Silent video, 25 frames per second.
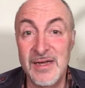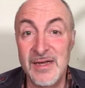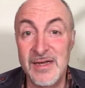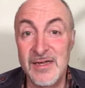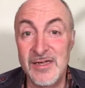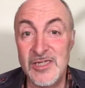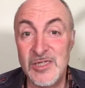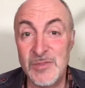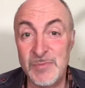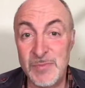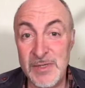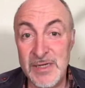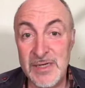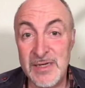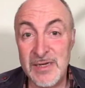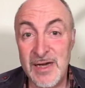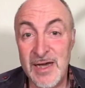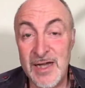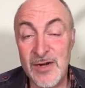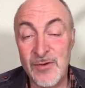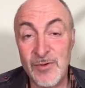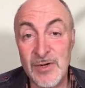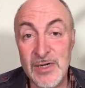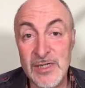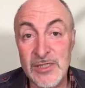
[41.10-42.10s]
speaker,
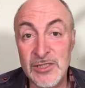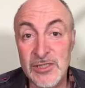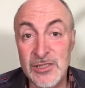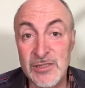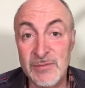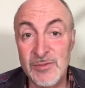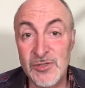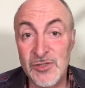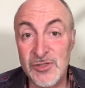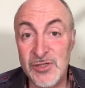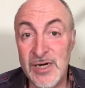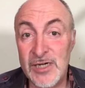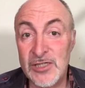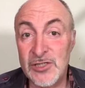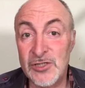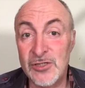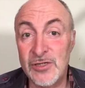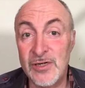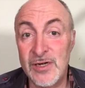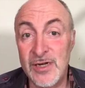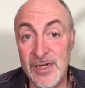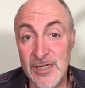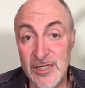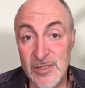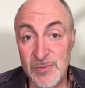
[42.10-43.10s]
and relationship attraction
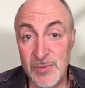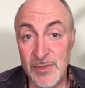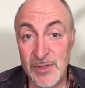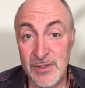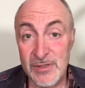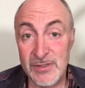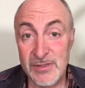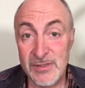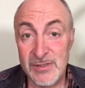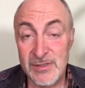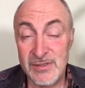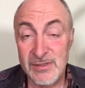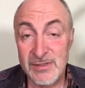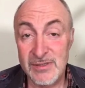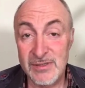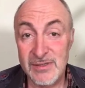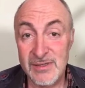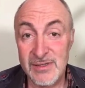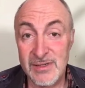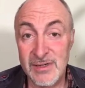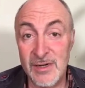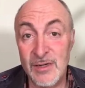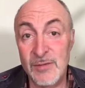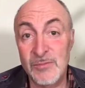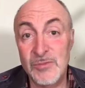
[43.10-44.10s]
expert,
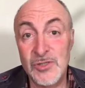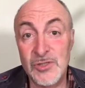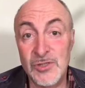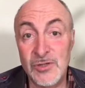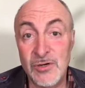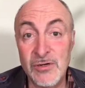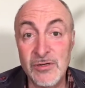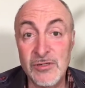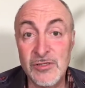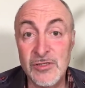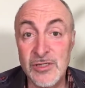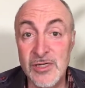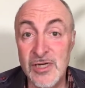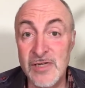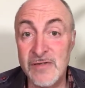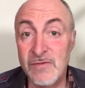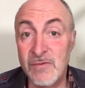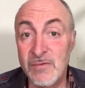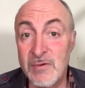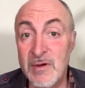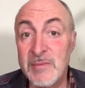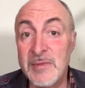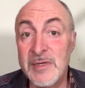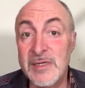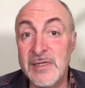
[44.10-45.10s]
and I help strong, successful
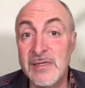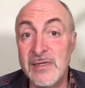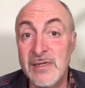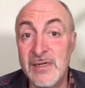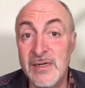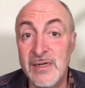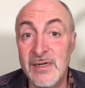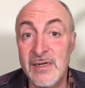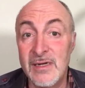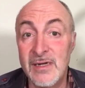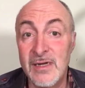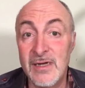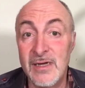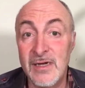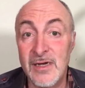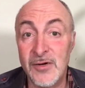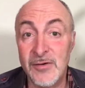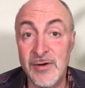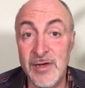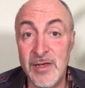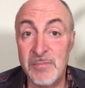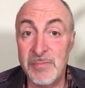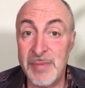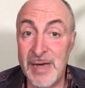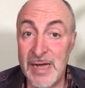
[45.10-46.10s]
women
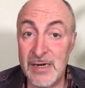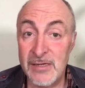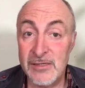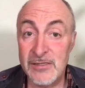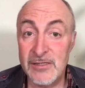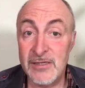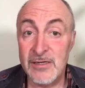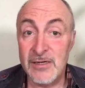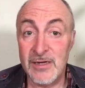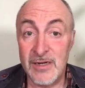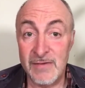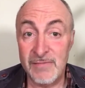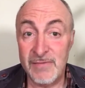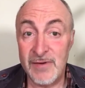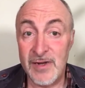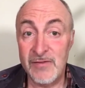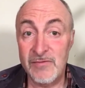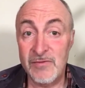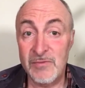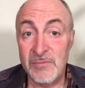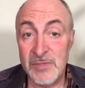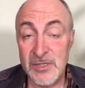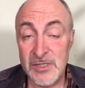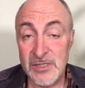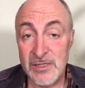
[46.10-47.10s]
create balance in love, life,
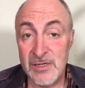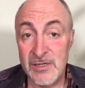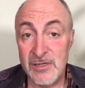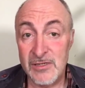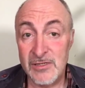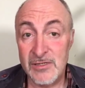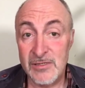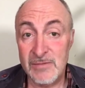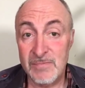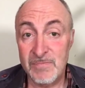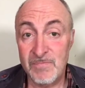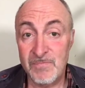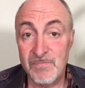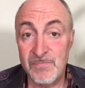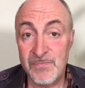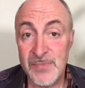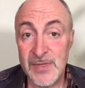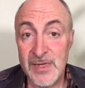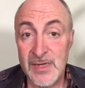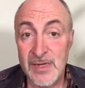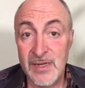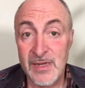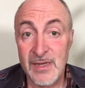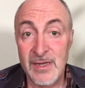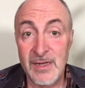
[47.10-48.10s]
and business.
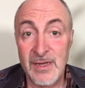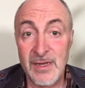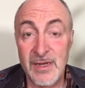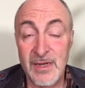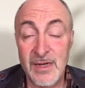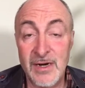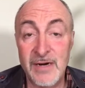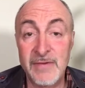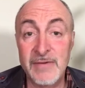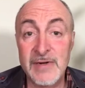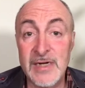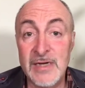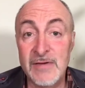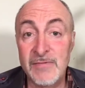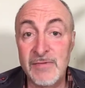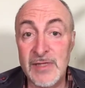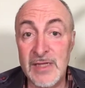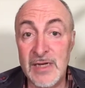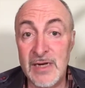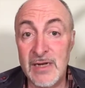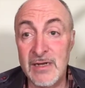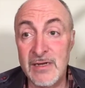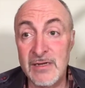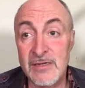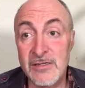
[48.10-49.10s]
And every day for the
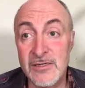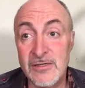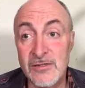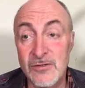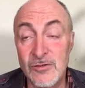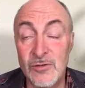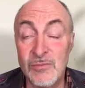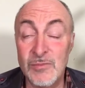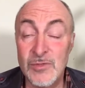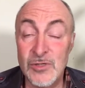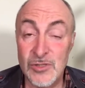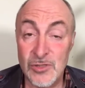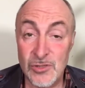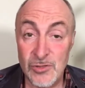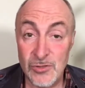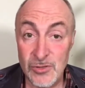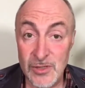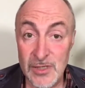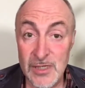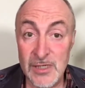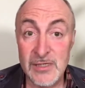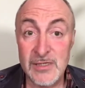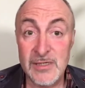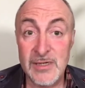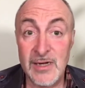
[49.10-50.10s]
last almost 2
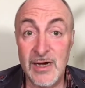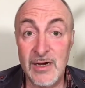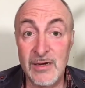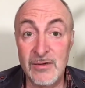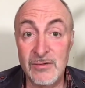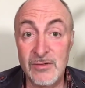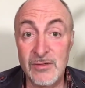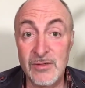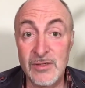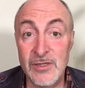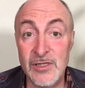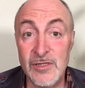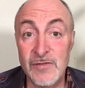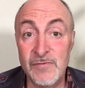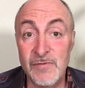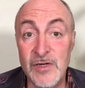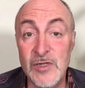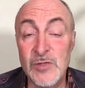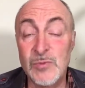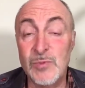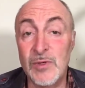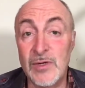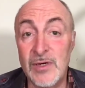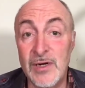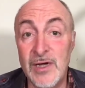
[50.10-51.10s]
years now, I do these
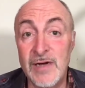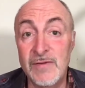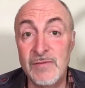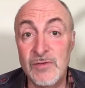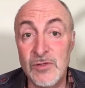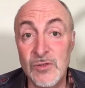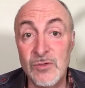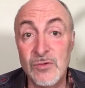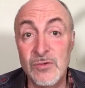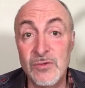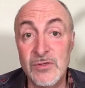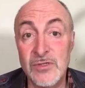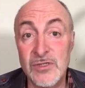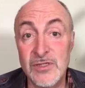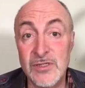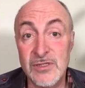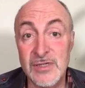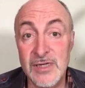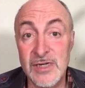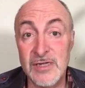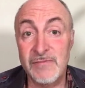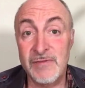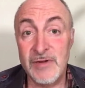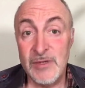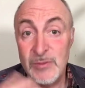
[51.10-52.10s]
Facebook Live talks.
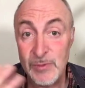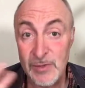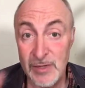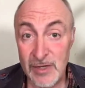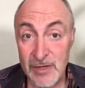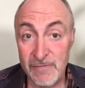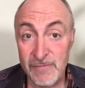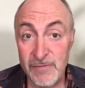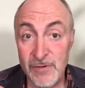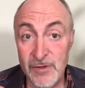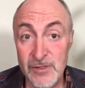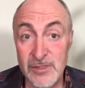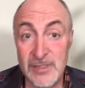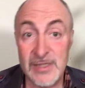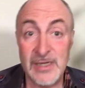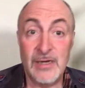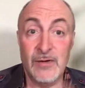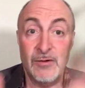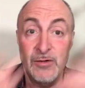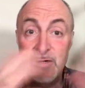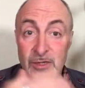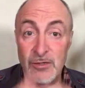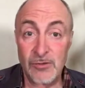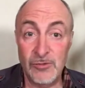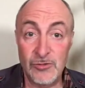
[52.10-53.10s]
Yeah, Facebook Live first, then go
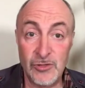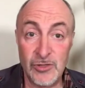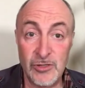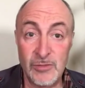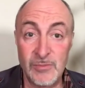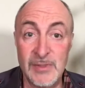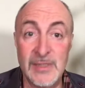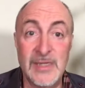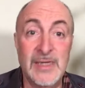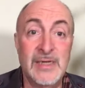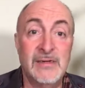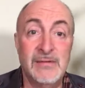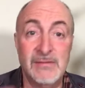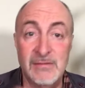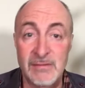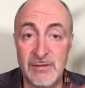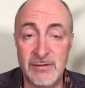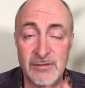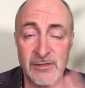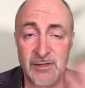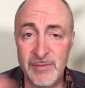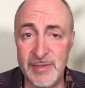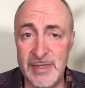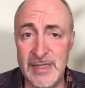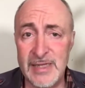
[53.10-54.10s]
to YouTube, and then I'll
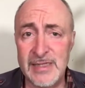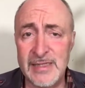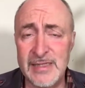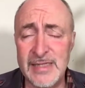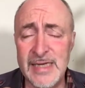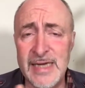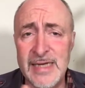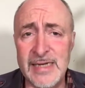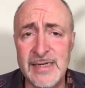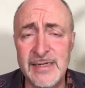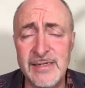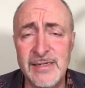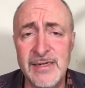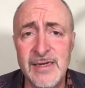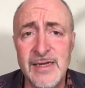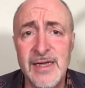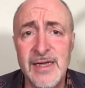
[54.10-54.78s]
tell you about that at the end.